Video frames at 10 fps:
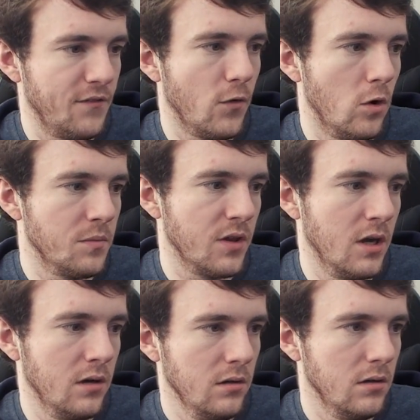forms
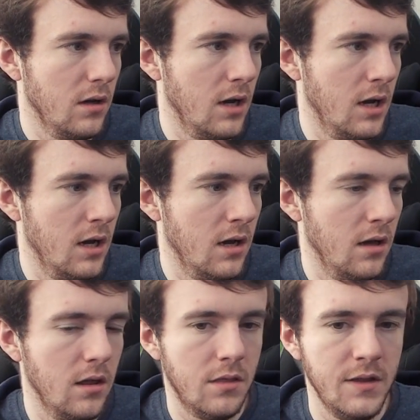though,
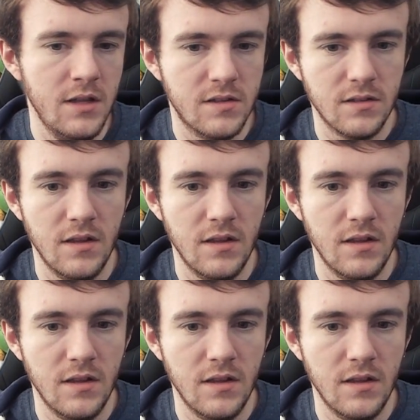this